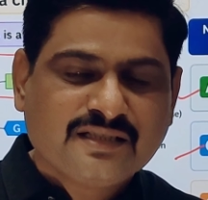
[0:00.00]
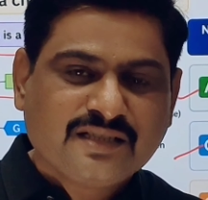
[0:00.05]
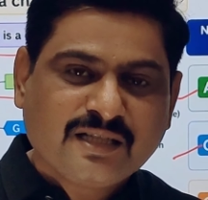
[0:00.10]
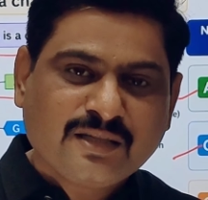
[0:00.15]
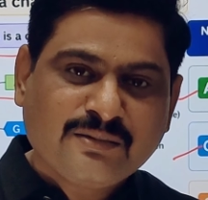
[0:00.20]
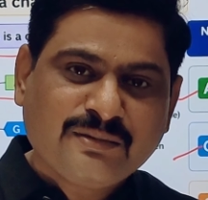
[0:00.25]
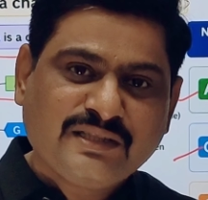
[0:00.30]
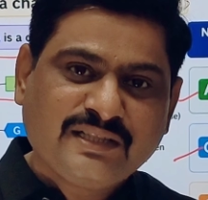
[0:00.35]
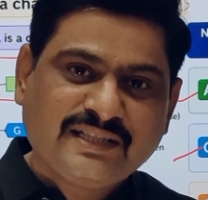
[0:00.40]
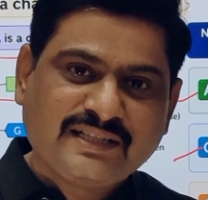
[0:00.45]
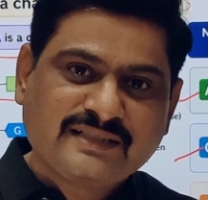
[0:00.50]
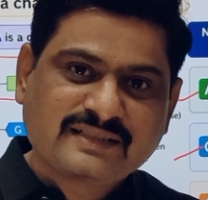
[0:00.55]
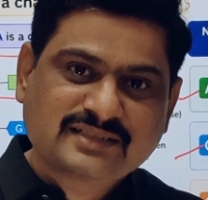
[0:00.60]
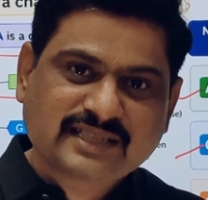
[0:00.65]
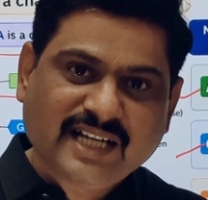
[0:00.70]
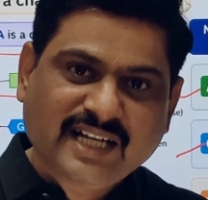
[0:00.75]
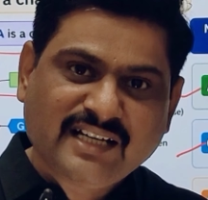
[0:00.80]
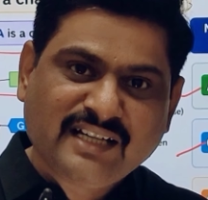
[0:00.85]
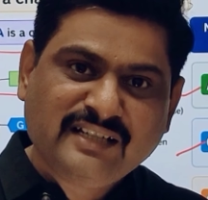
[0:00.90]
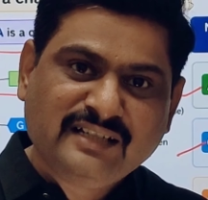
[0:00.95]
Now
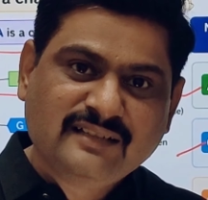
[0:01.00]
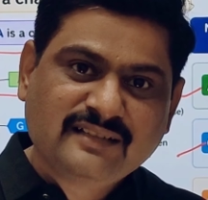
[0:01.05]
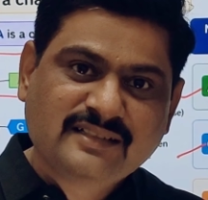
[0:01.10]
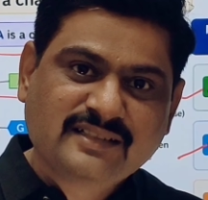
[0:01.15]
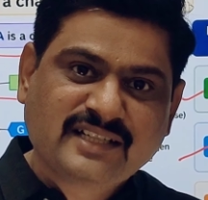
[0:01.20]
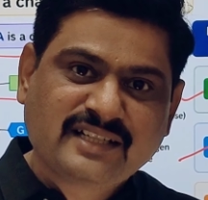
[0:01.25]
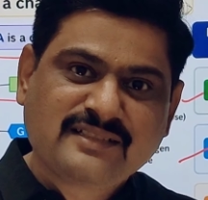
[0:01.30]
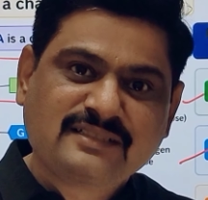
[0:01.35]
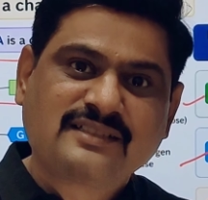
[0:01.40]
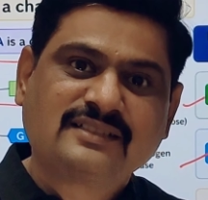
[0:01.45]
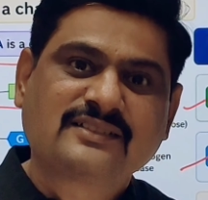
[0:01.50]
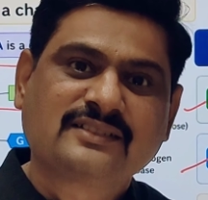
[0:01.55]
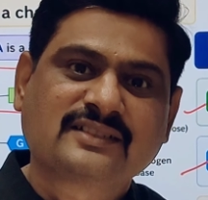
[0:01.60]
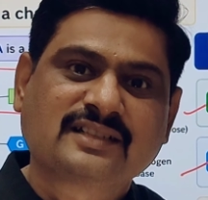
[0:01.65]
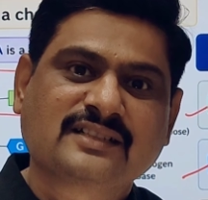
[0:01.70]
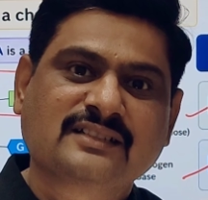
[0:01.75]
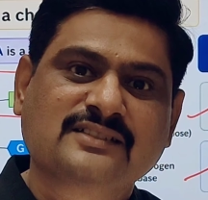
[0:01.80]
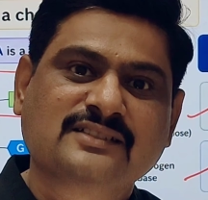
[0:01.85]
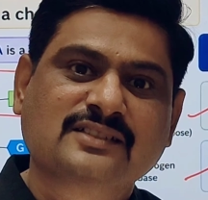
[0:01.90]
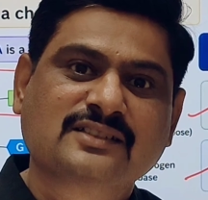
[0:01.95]
let's understand the
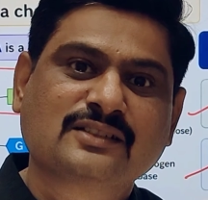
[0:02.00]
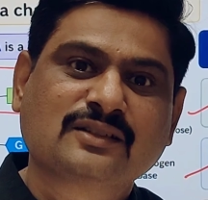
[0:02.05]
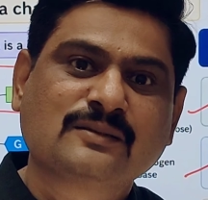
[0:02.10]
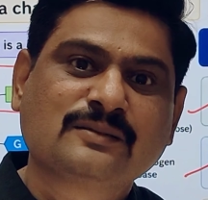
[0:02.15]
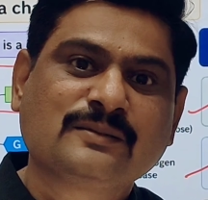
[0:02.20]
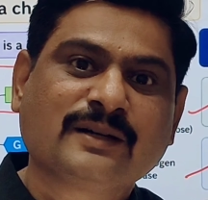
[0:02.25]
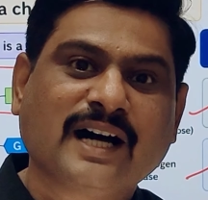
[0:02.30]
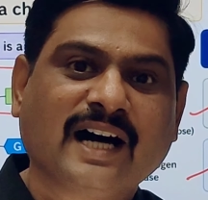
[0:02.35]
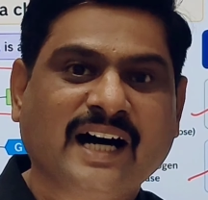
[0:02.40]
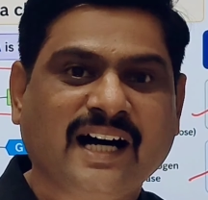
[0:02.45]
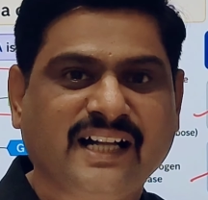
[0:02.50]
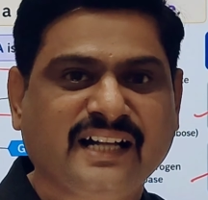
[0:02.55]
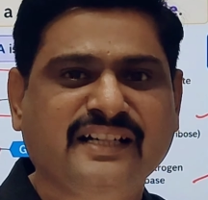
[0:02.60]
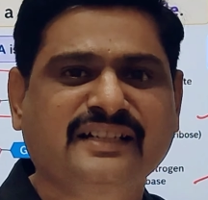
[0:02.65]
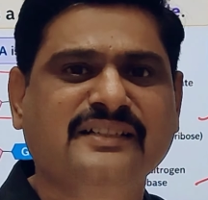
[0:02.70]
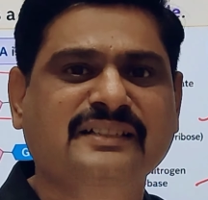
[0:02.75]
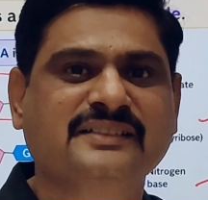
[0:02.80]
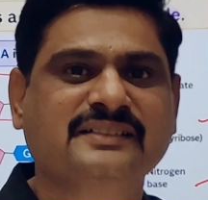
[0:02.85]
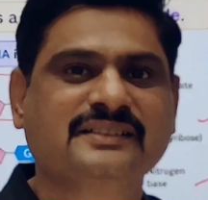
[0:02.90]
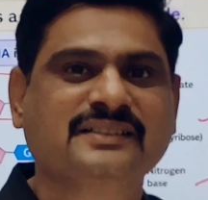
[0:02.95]
structure of
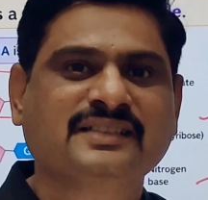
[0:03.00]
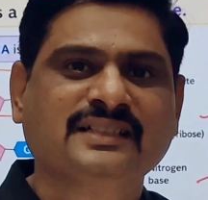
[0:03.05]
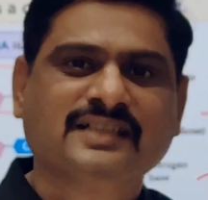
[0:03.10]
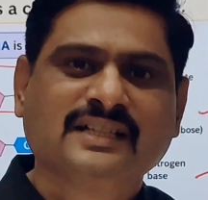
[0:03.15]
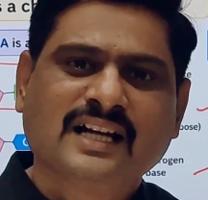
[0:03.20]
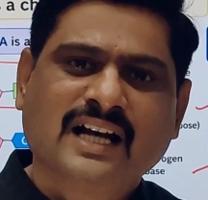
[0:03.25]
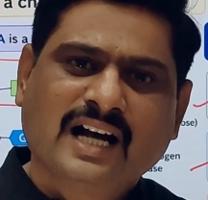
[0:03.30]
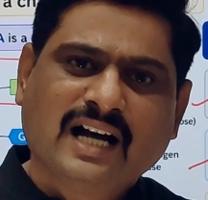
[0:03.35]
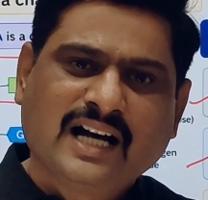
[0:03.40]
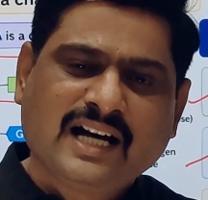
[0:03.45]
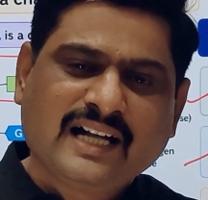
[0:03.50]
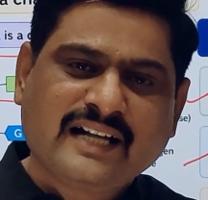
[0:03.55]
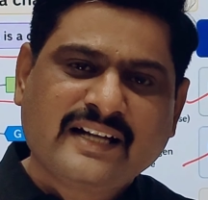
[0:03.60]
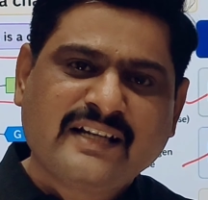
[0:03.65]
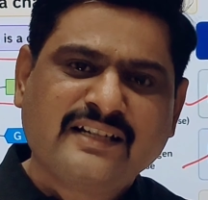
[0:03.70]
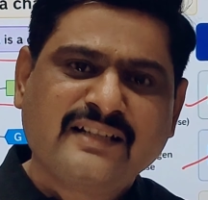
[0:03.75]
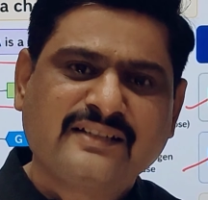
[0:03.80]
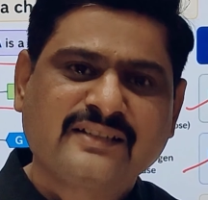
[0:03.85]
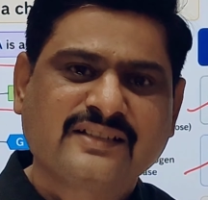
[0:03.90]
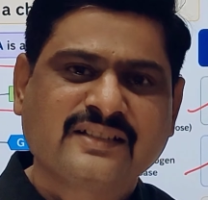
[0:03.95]
RNA.
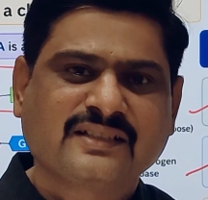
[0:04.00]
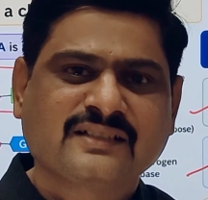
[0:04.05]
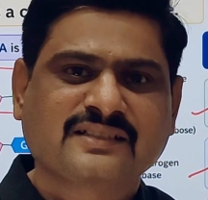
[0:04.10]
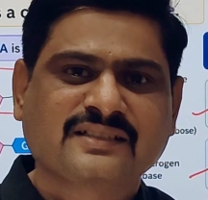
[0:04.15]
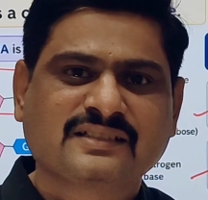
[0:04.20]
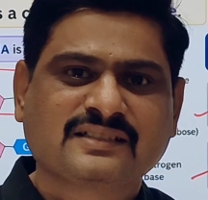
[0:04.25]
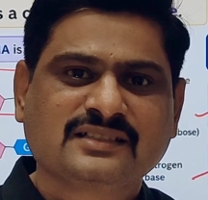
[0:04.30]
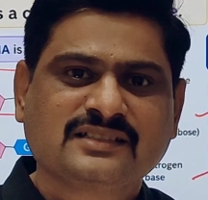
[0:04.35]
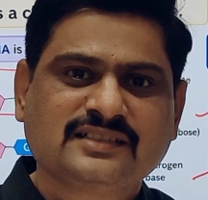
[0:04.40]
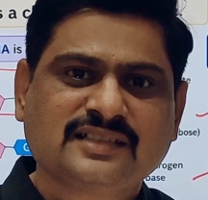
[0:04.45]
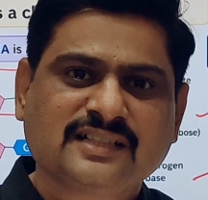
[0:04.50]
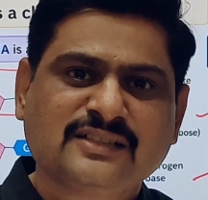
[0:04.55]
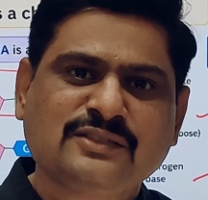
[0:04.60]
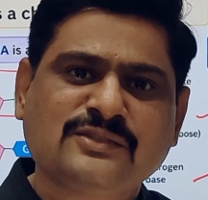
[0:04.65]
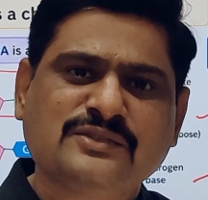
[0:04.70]
RNA structure is